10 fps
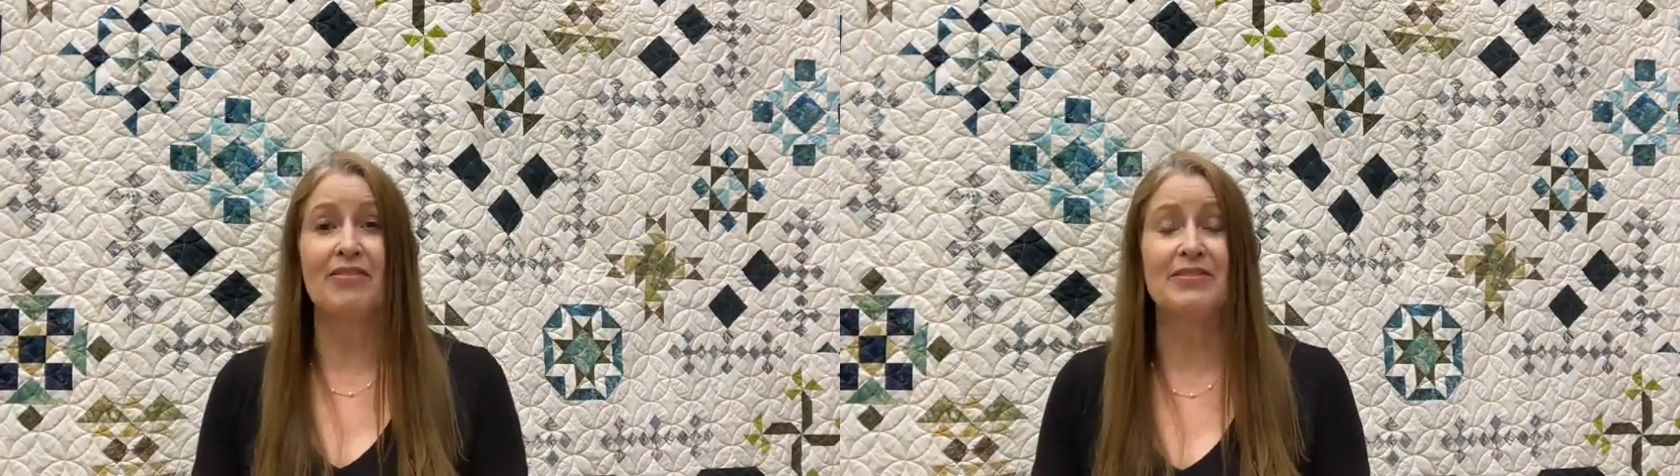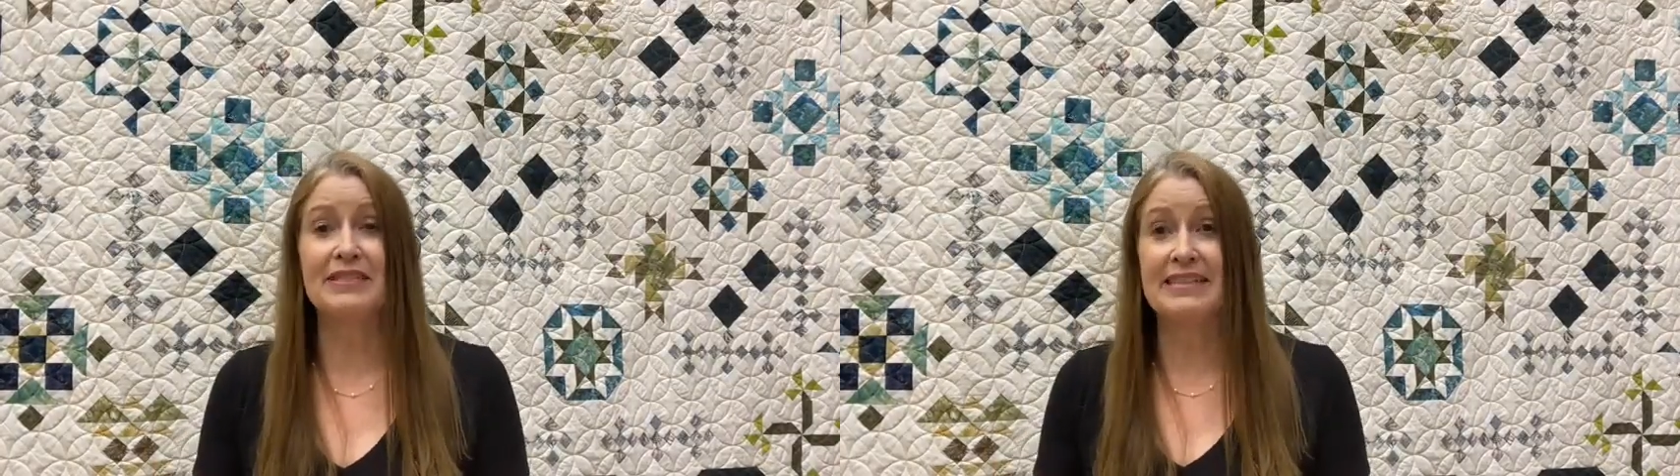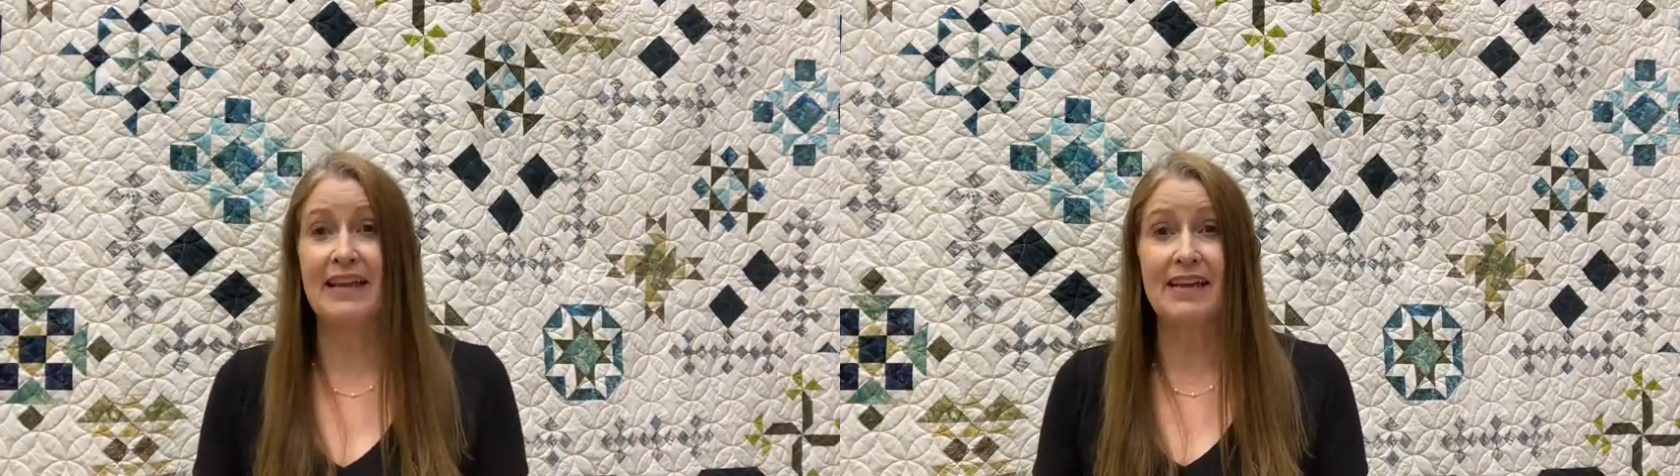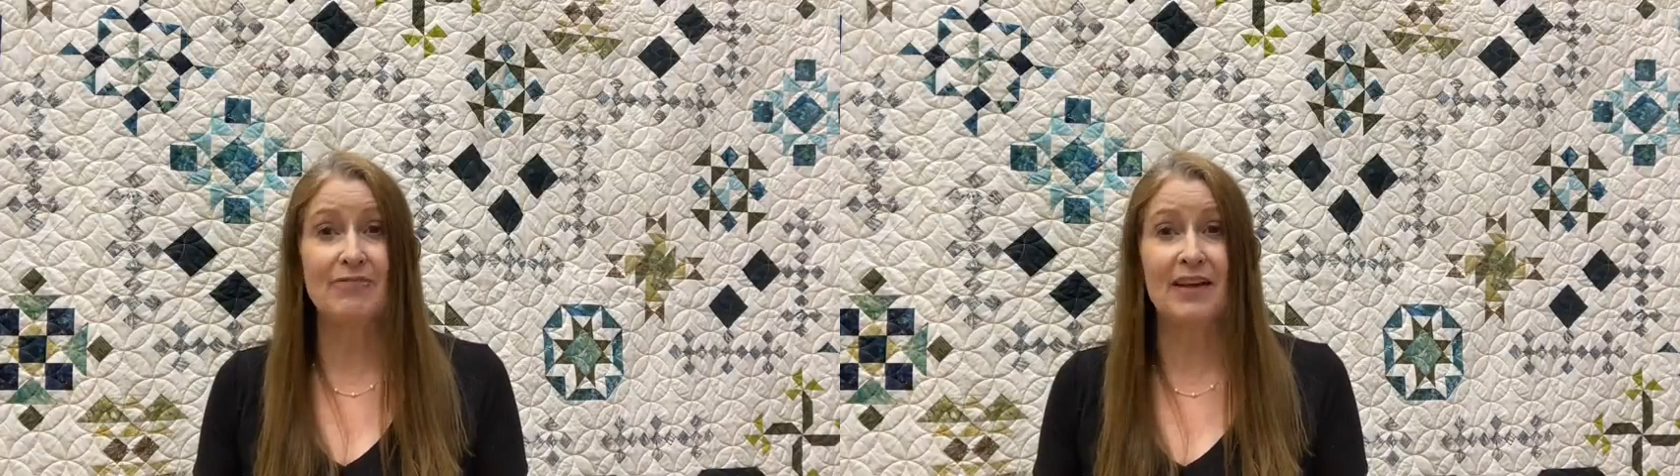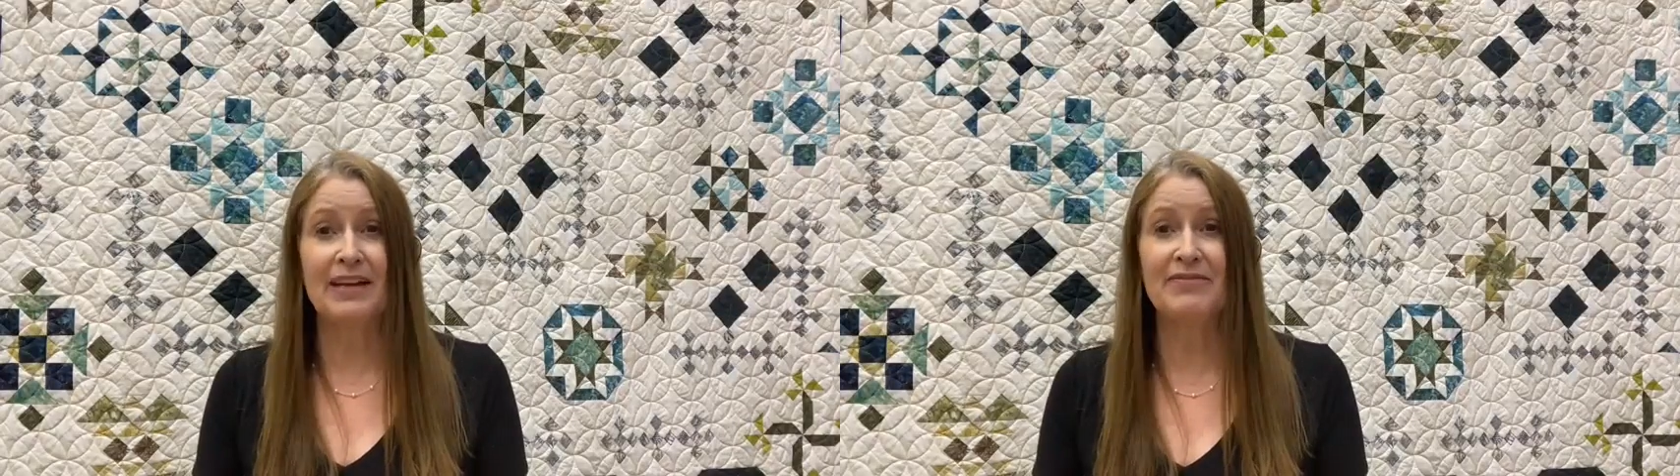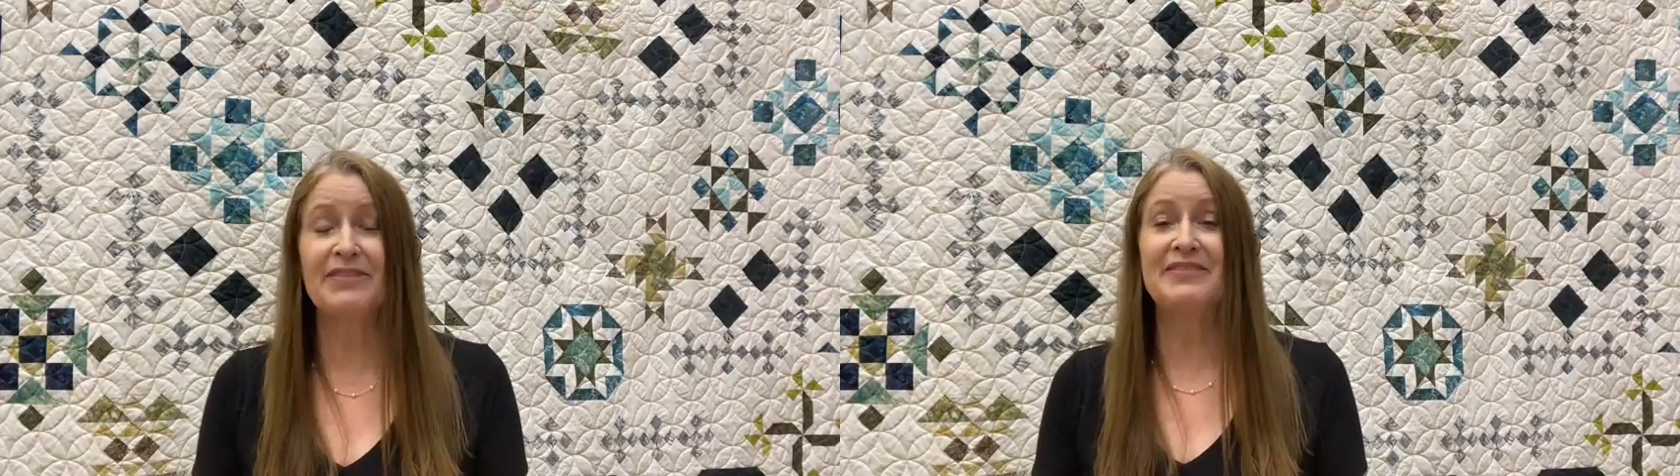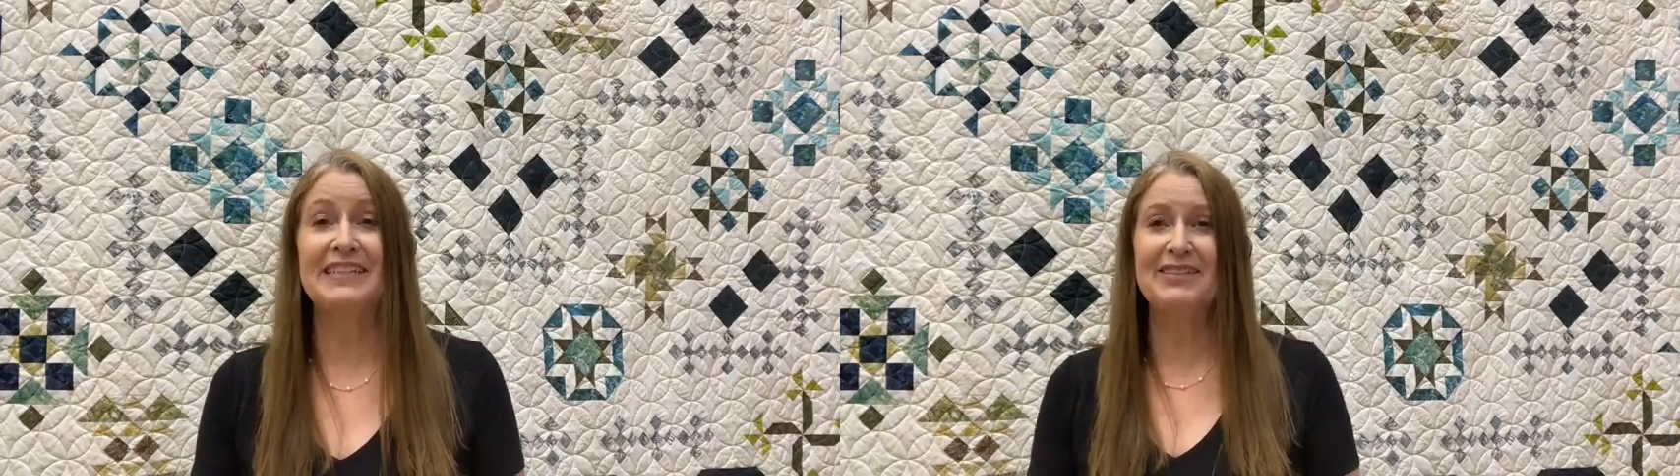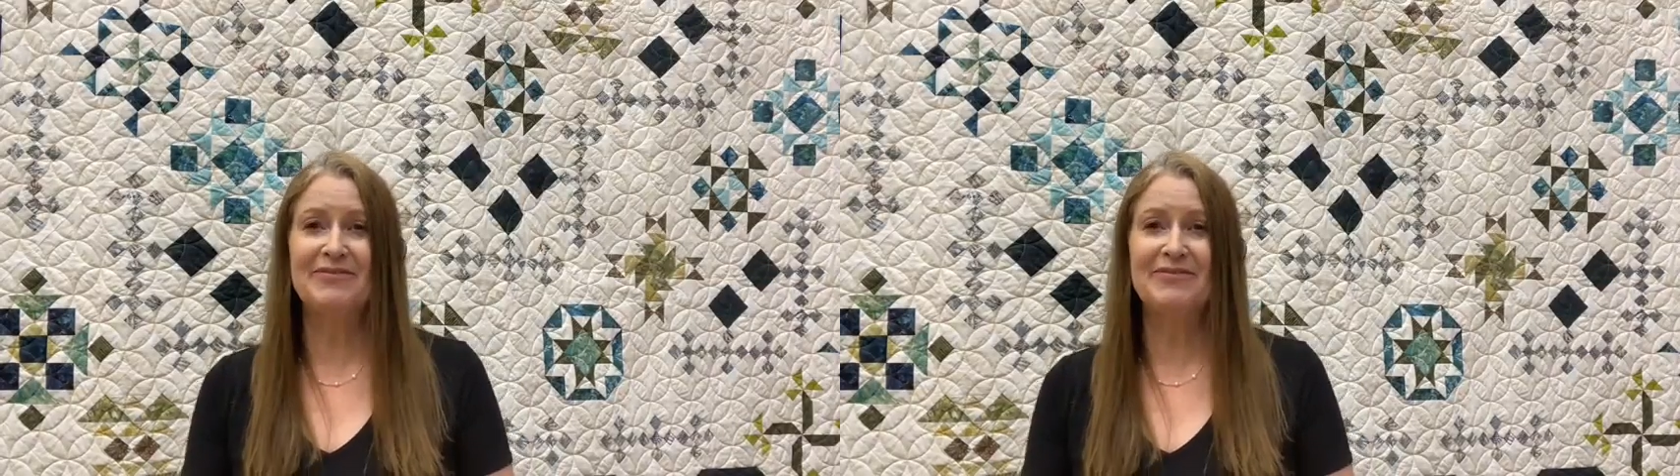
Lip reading: Thursday 5:15